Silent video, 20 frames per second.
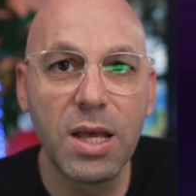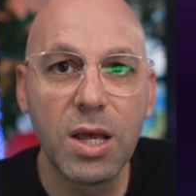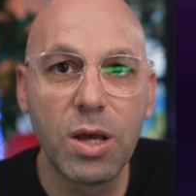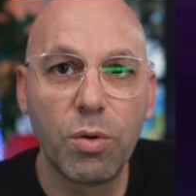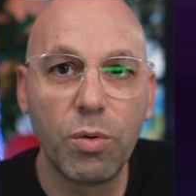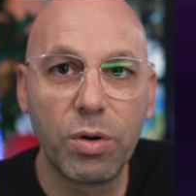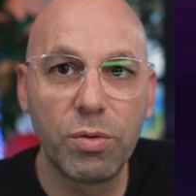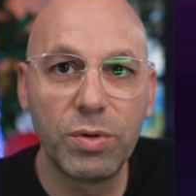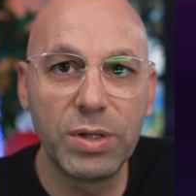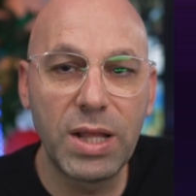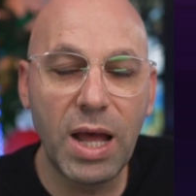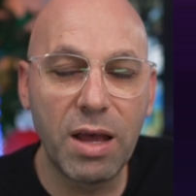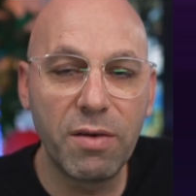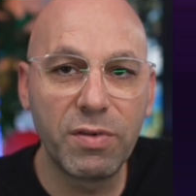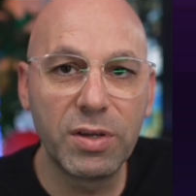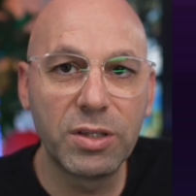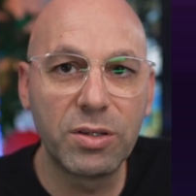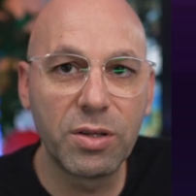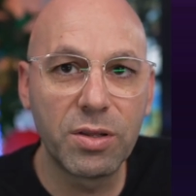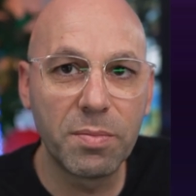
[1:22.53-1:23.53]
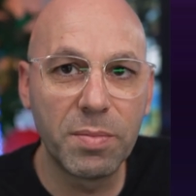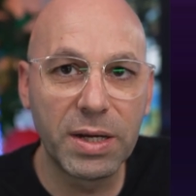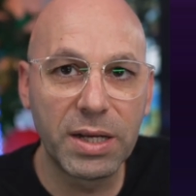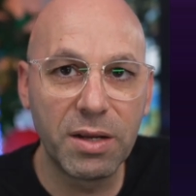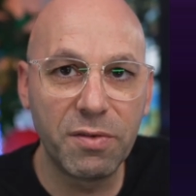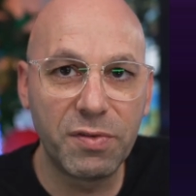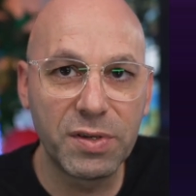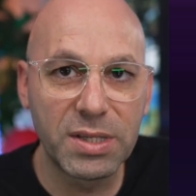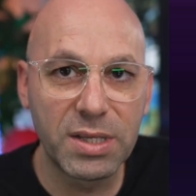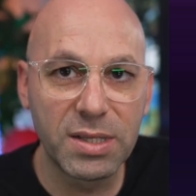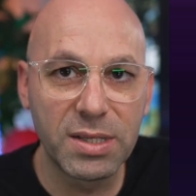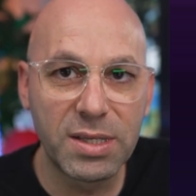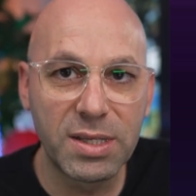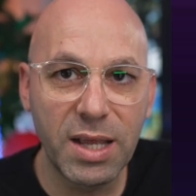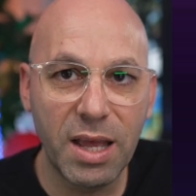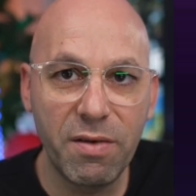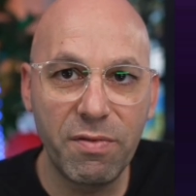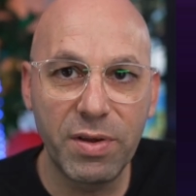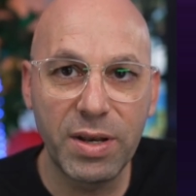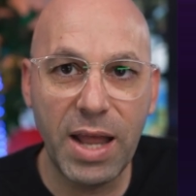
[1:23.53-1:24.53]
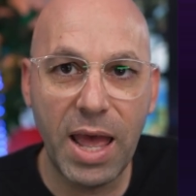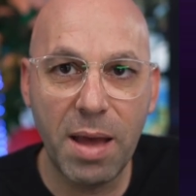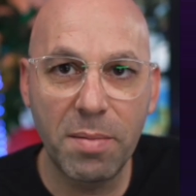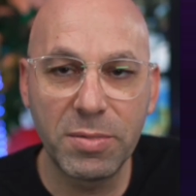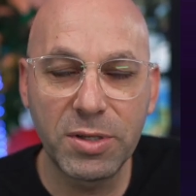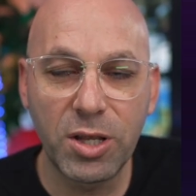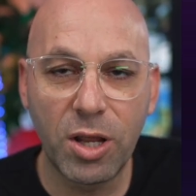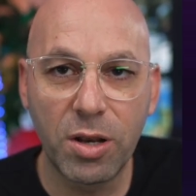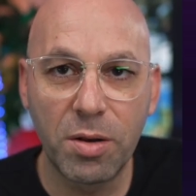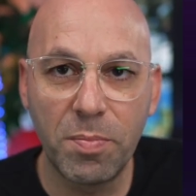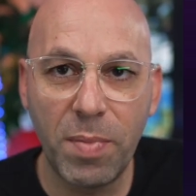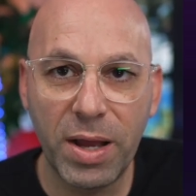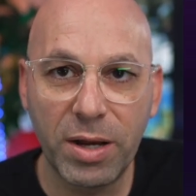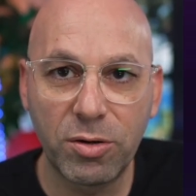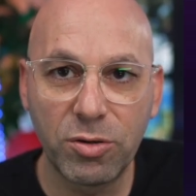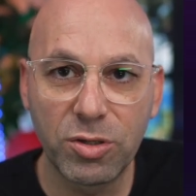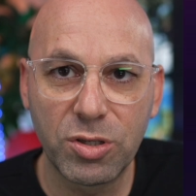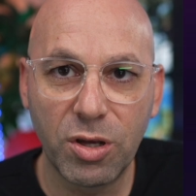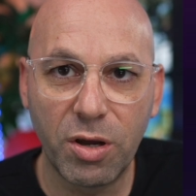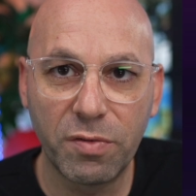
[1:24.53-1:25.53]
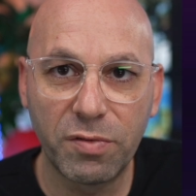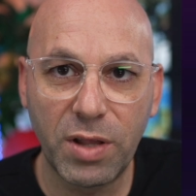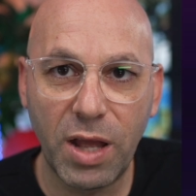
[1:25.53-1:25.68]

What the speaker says: When we dive into the Magnificent Seven, Amazon and Microsoft,